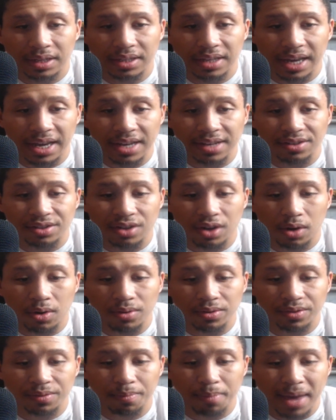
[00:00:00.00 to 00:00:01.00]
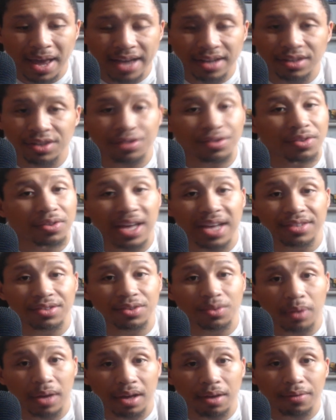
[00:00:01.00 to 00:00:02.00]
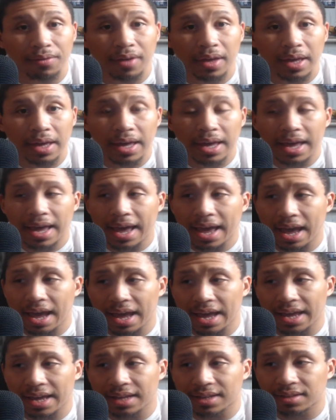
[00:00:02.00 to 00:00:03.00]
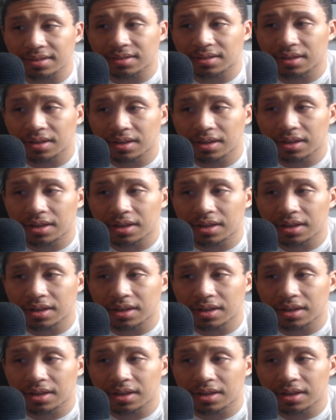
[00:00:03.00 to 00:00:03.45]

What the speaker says: Gaze goes back into 2012 and